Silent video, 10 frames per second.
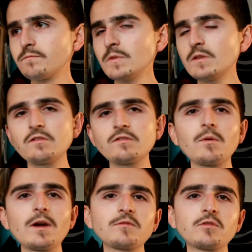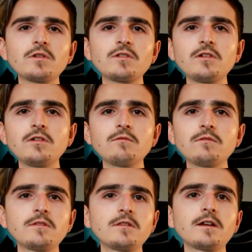And just the way I'm talking to you,
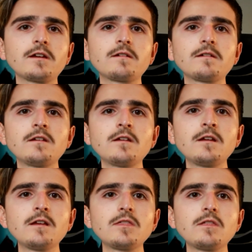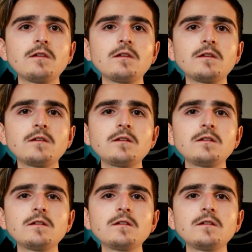like, the
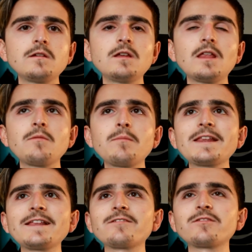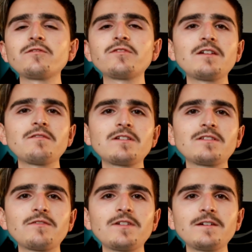beginning I was too serious, I
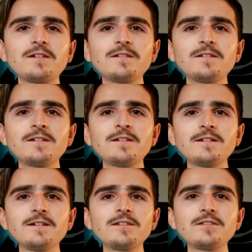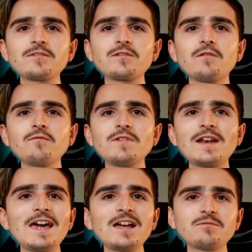think. You just gotta
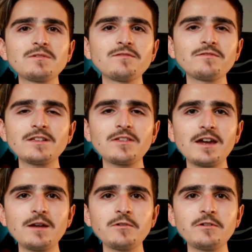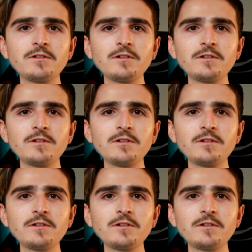relax when you're in front of the camera.